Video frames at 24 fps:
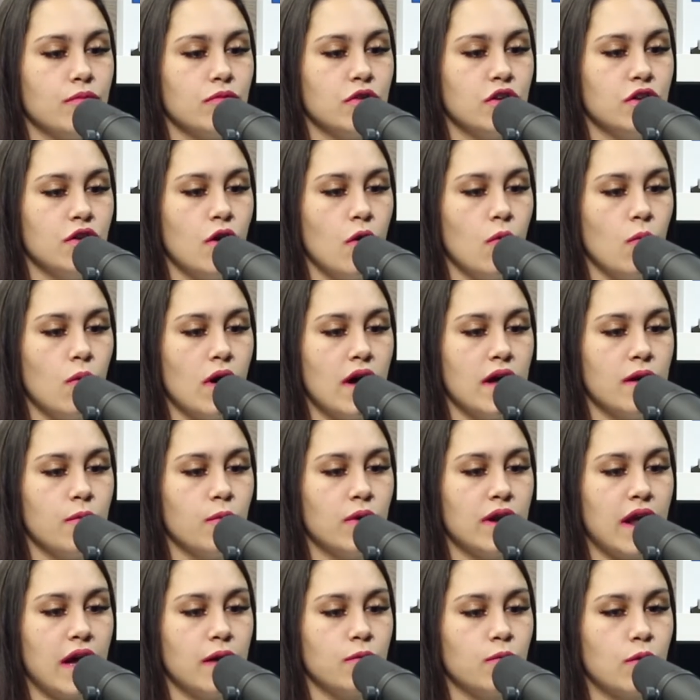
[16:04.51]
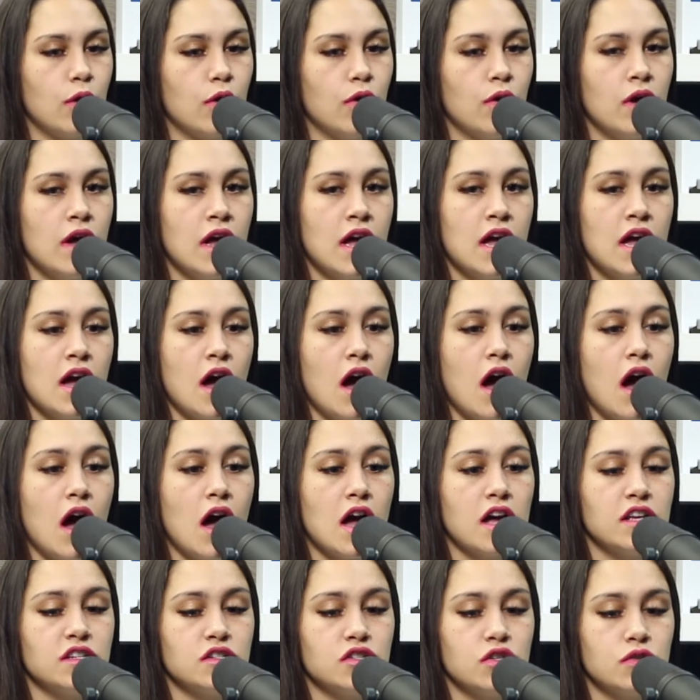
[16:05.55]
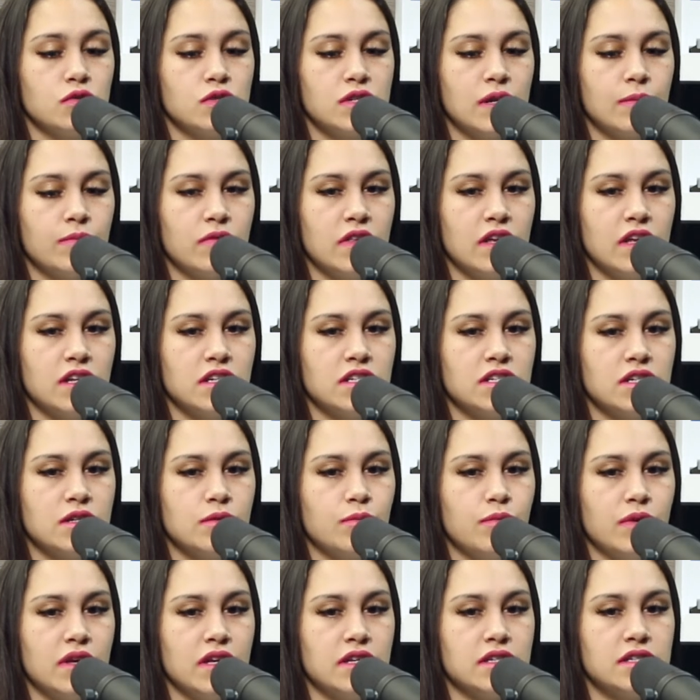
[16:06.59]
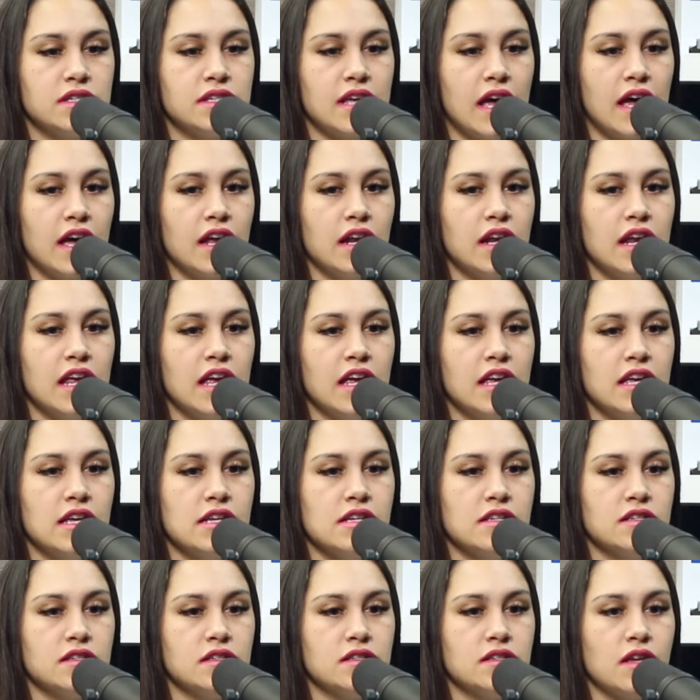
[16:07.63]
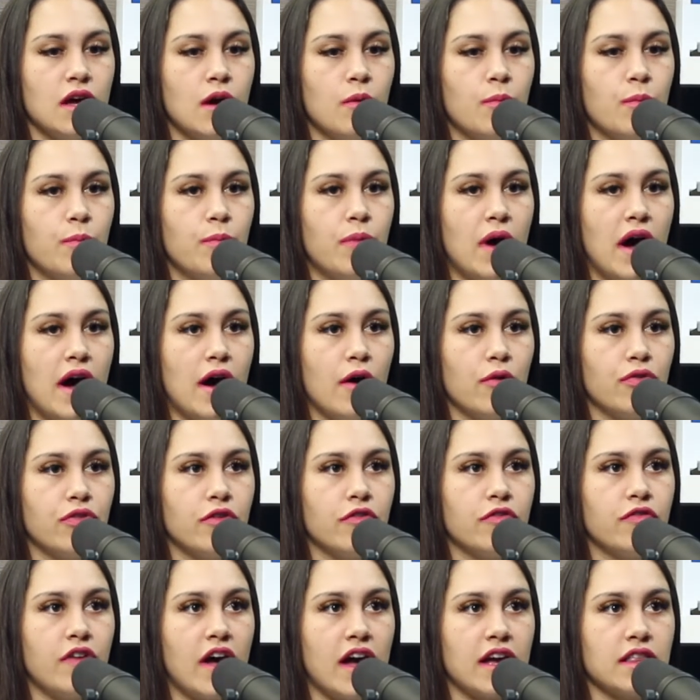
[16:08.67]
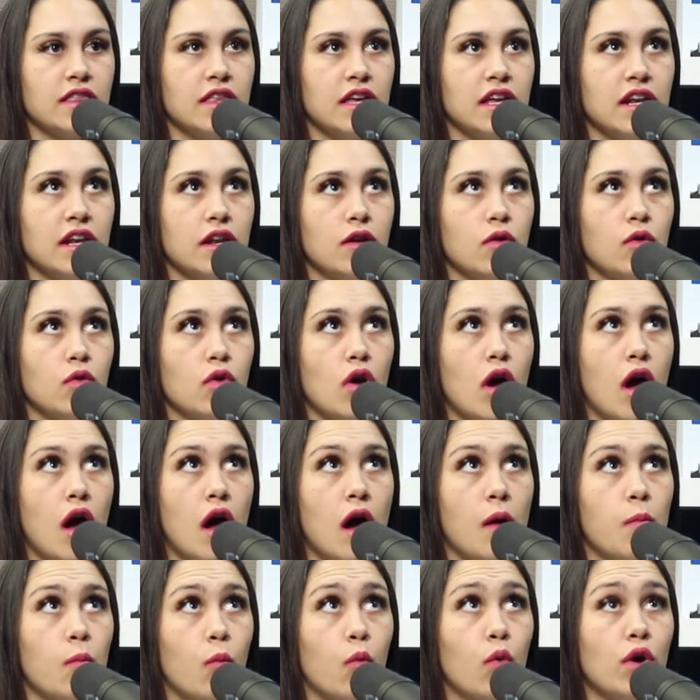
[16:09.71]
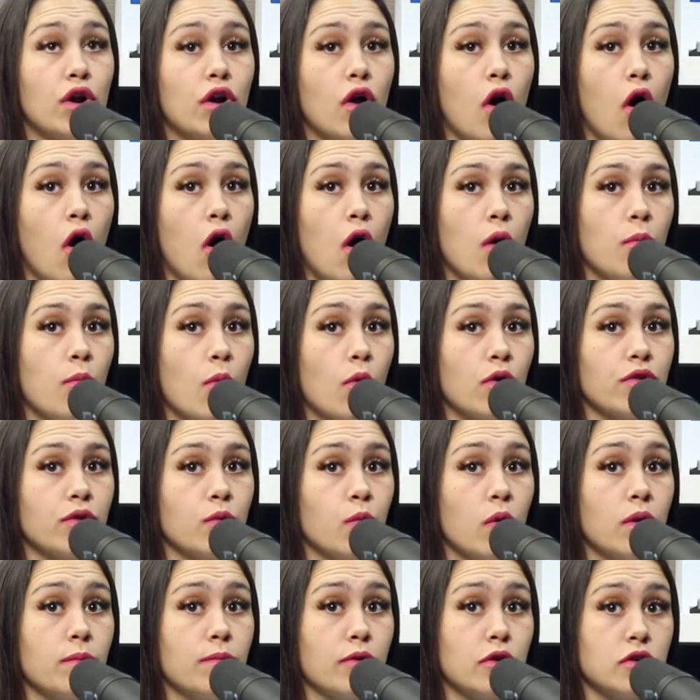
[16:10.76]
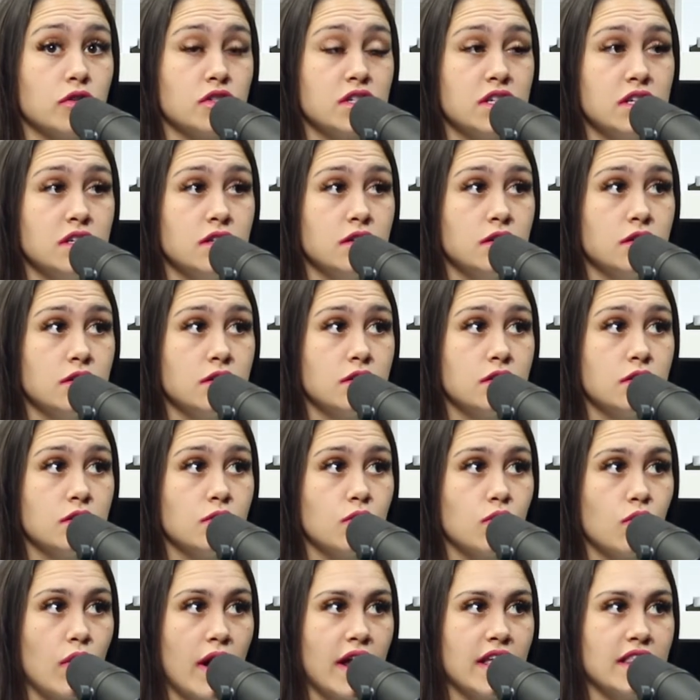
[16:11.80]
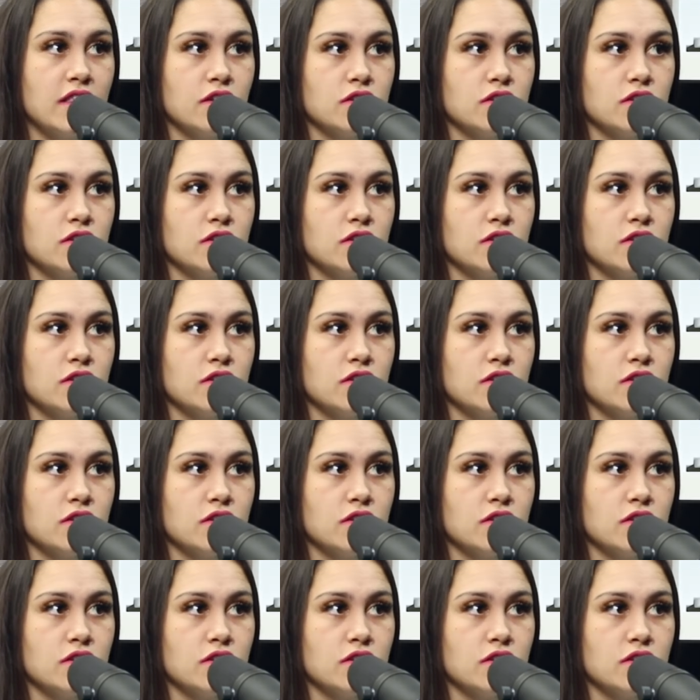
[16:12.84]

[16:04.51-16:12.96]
You know what? When I wrote, so something to be said is about the fact that we're all more than one person, right?